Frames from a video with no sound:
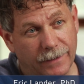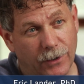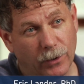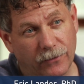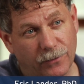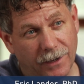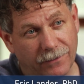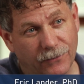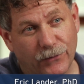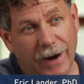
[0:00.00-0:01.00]
going from
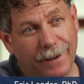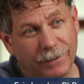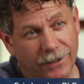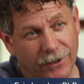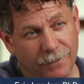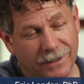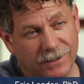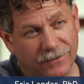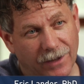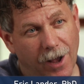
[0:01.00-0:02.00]
having fragmentary bits
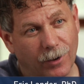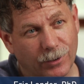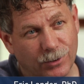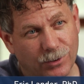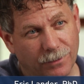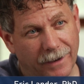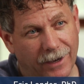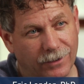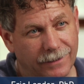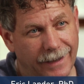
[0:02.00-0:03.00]
of knowledge
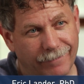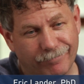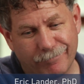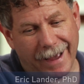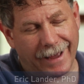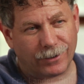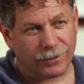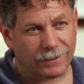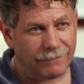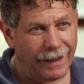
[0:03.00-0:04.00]
about
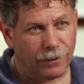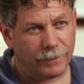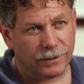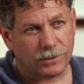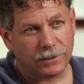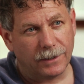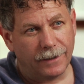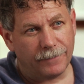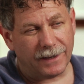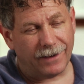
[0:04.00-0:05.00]
matter and elements
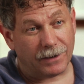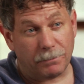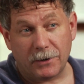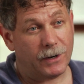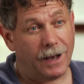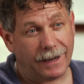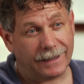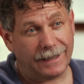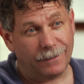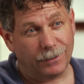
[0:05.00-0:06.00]
to having a periodic
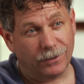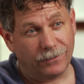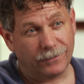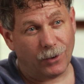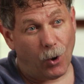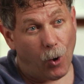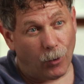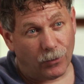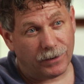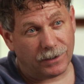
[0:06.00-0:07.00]
table of all
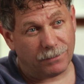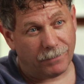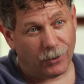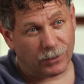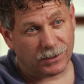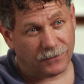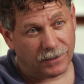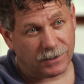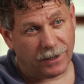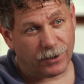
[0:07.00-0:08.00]
the components of
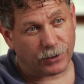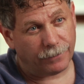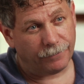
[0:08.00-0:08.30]
discussion.